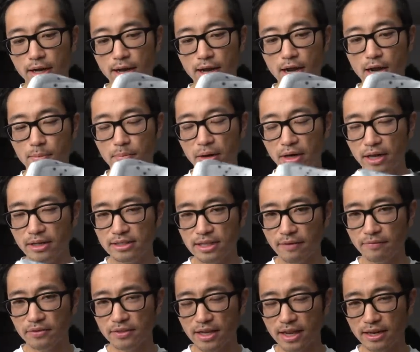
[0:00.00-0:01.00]
but I
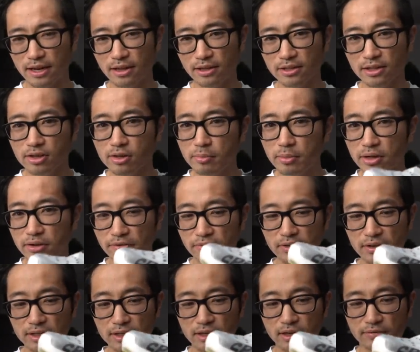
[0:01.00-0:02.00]
definitely had a little bit of
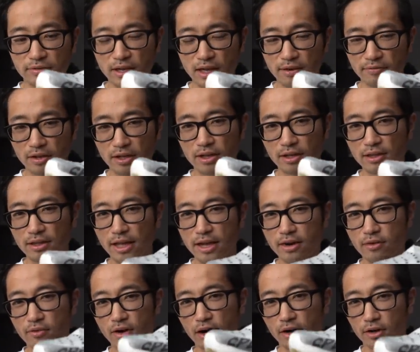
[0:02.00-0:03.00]
feeling of kind of like a
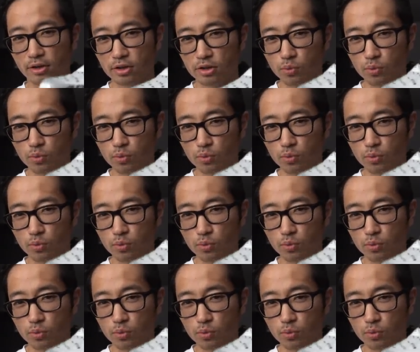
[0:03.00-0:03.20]
late rocker.